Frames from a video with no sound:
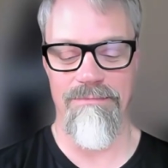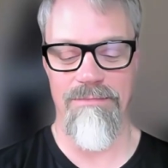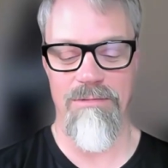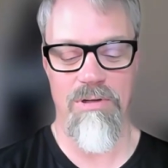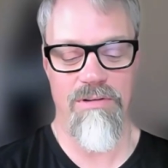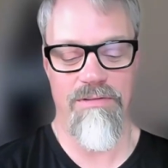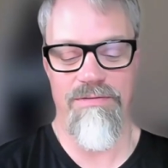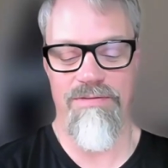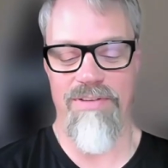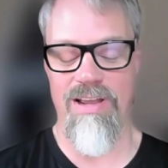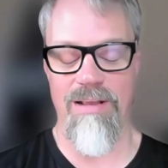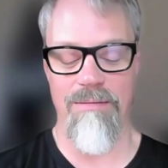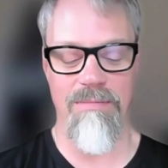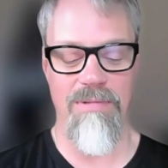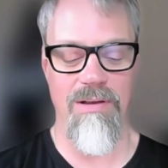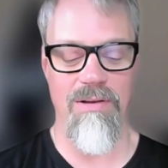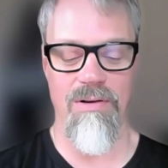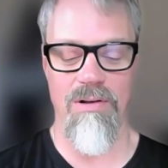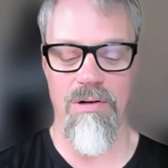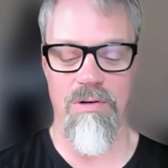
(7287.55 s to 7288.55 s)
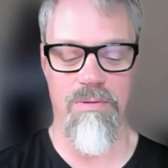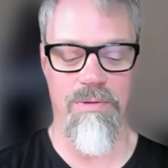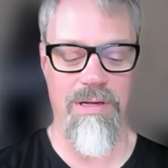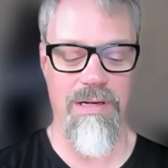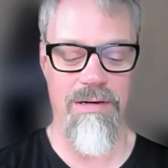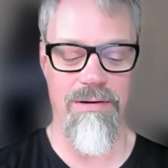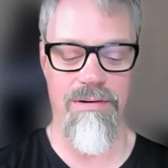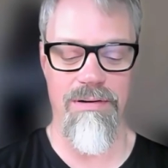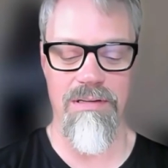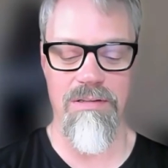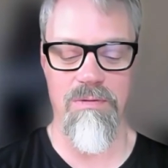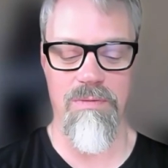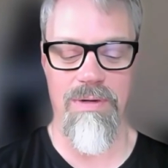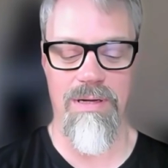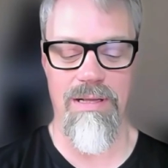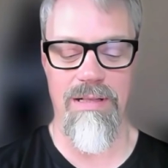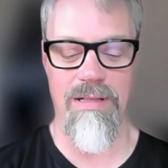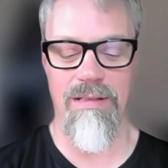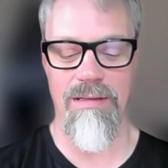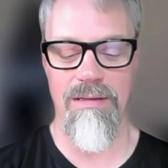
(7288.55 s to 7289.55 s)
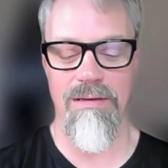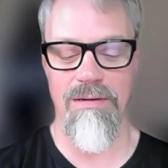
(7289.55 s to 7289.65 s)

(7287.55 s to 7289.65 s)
you can find me on Twitter as well.